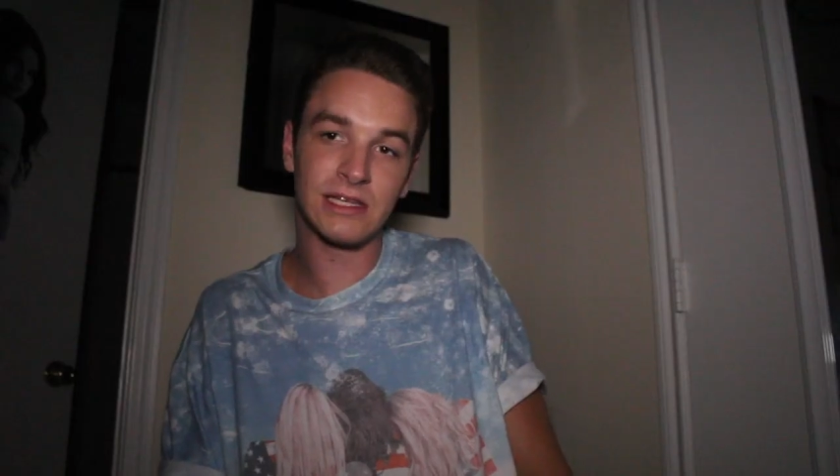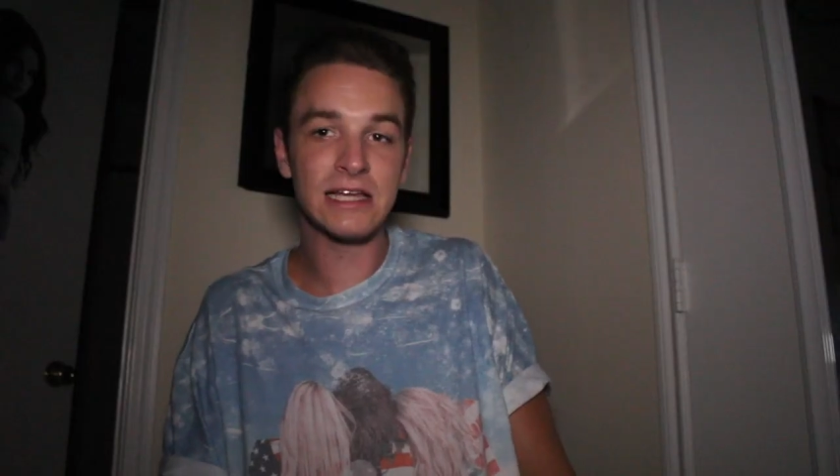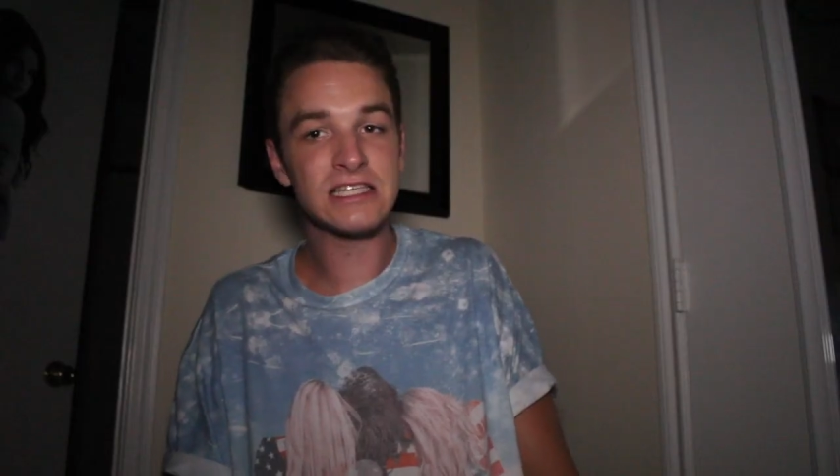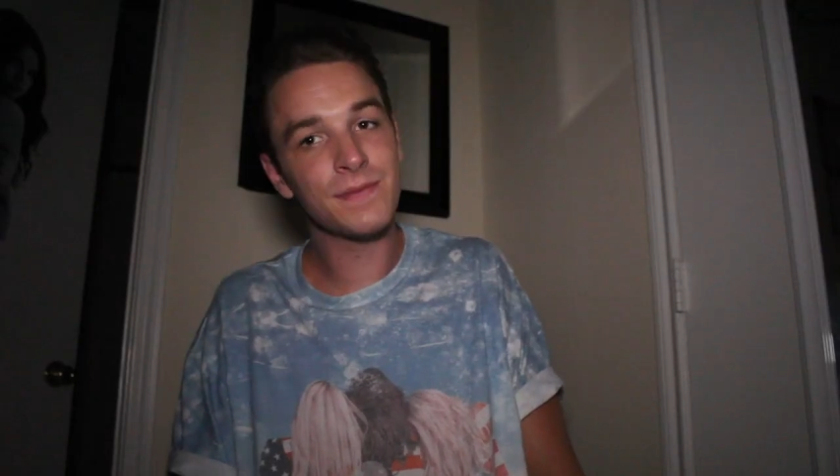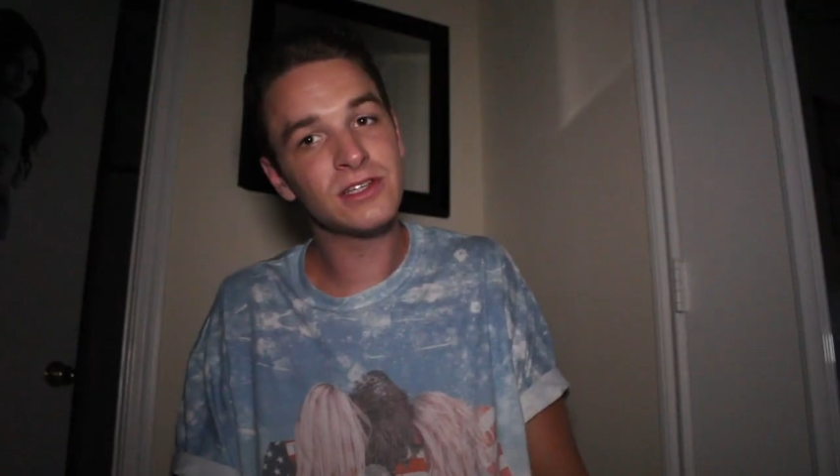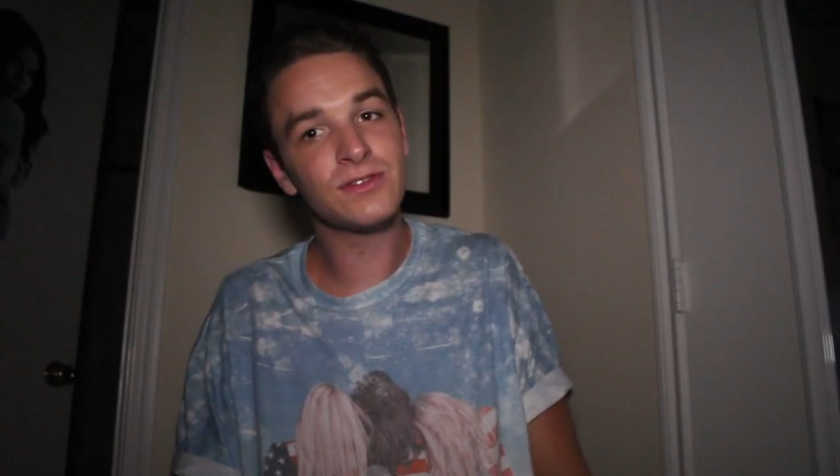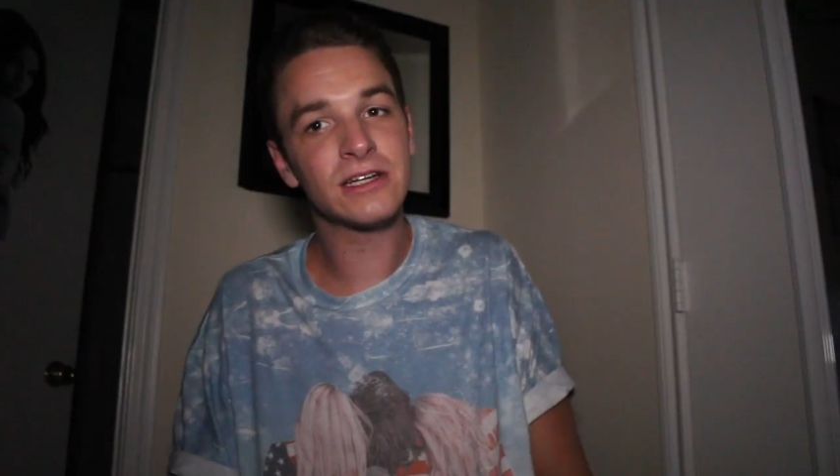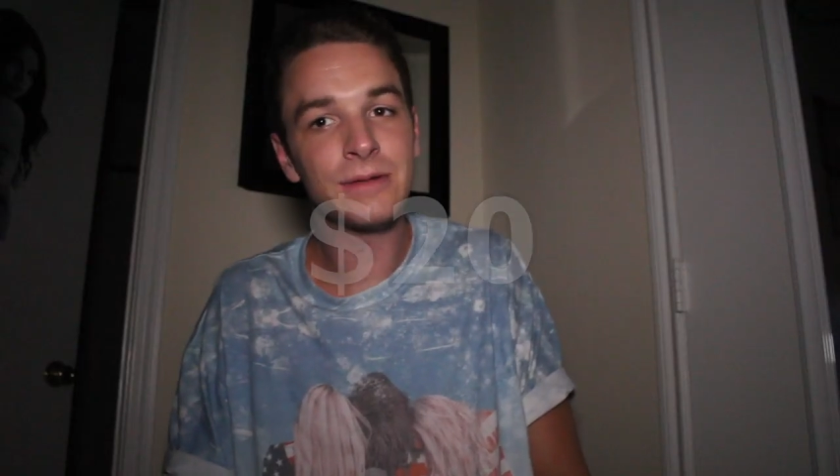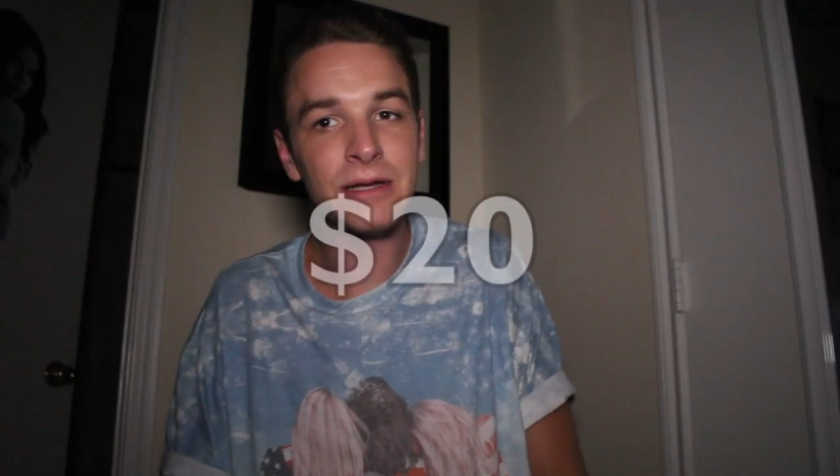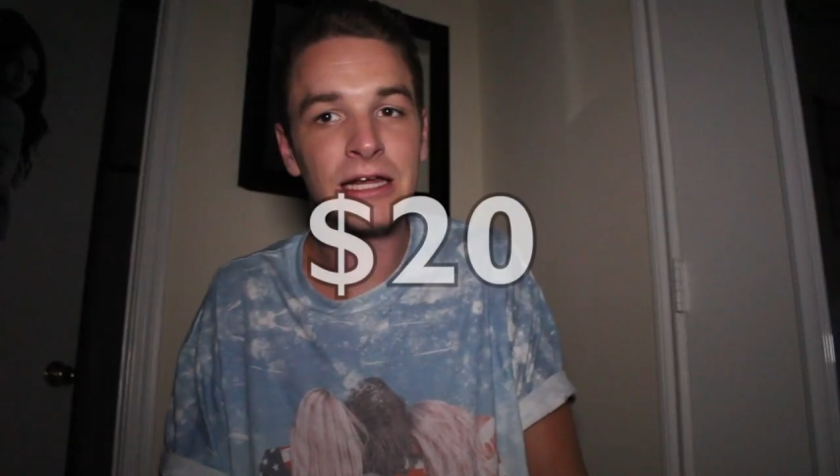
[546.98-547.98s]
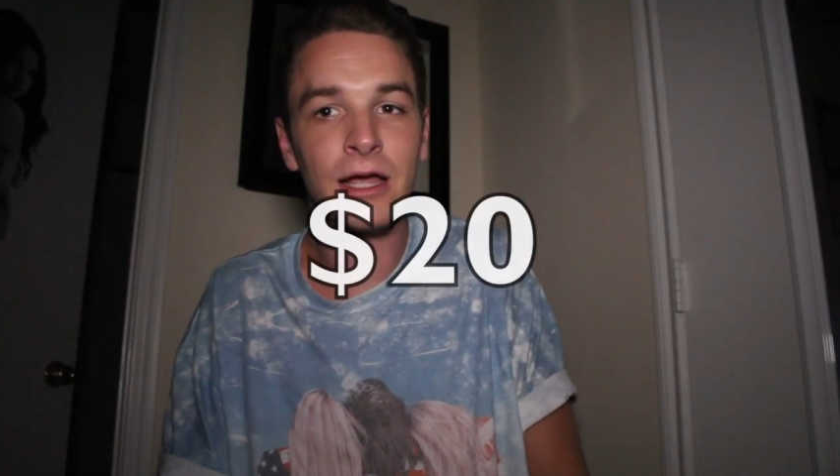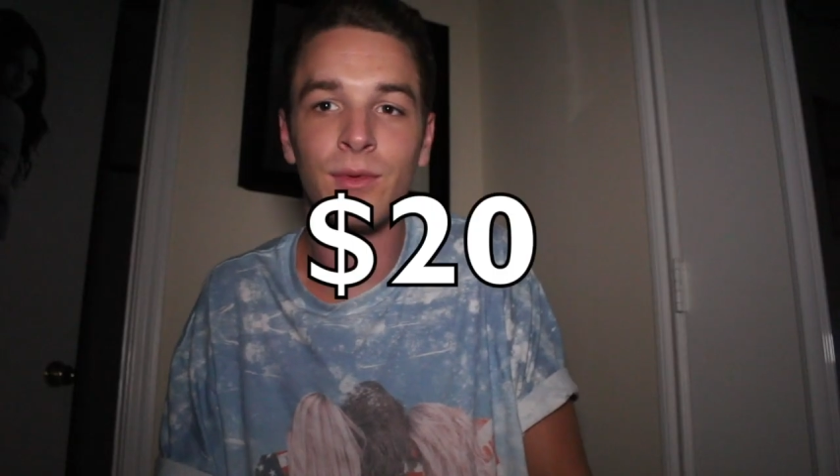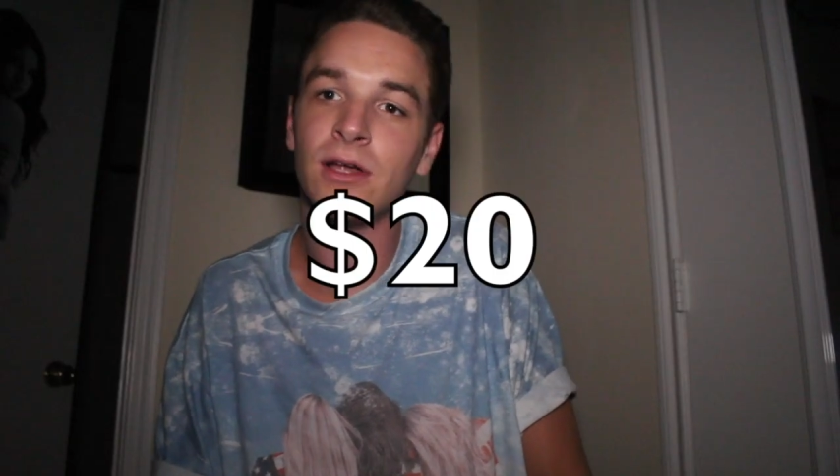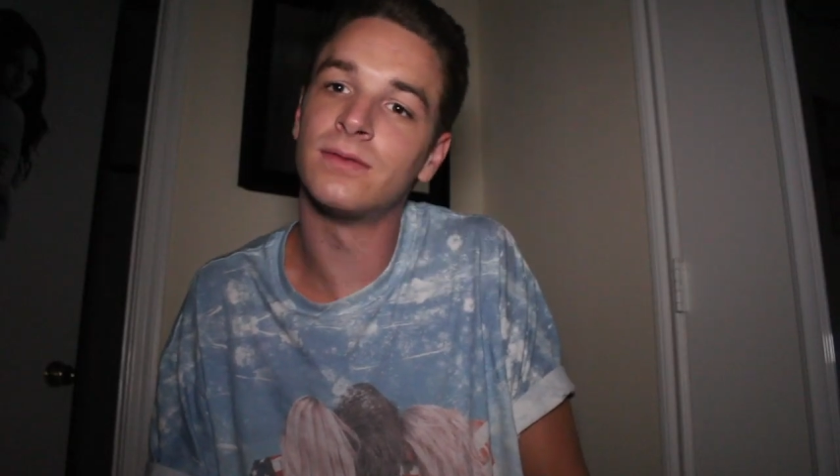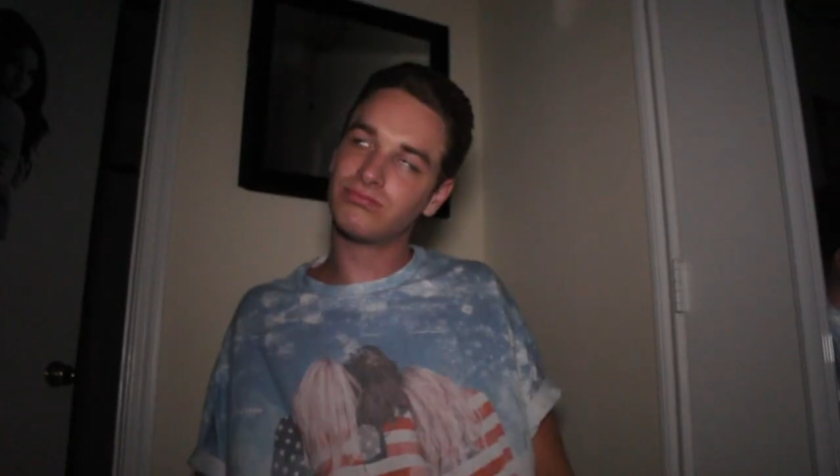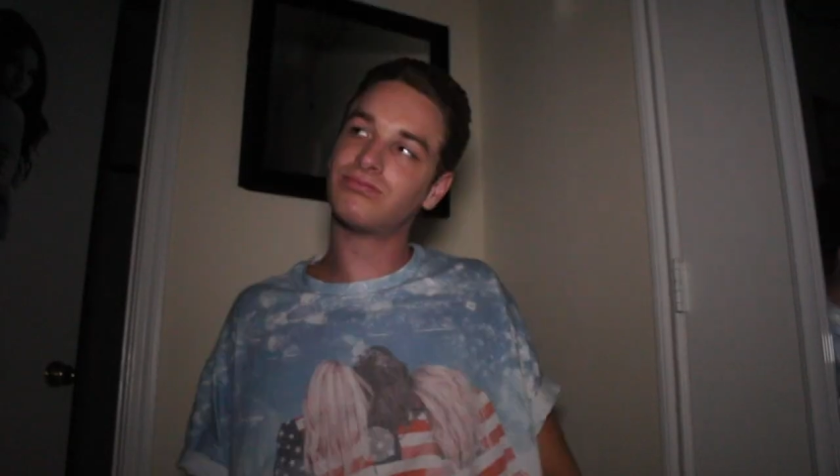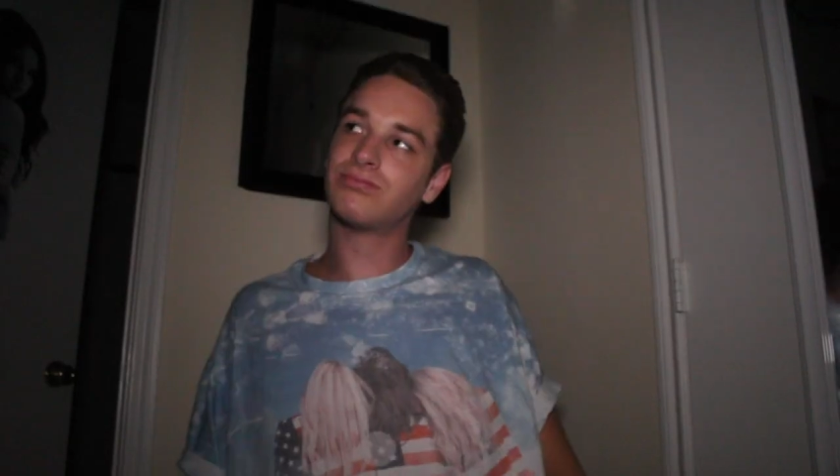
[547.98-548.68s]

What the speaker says: Guess how much fucking money I won?